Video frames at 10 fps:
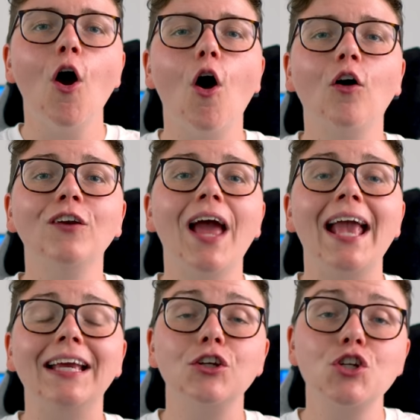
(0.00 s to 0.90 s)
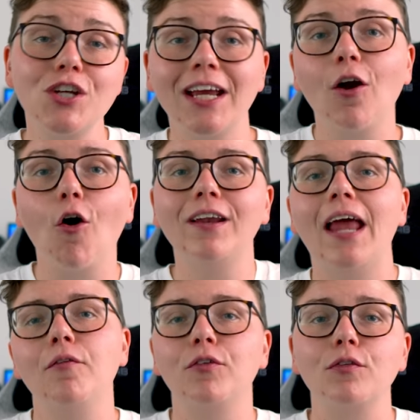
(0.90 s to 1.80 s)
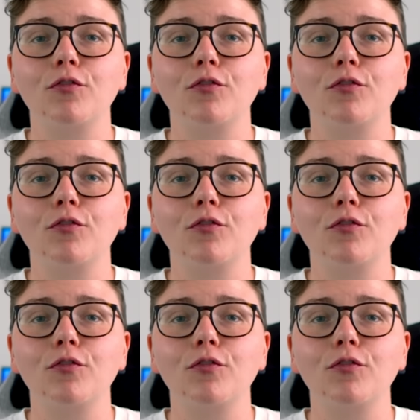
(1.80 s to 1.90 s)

on a shitcoin every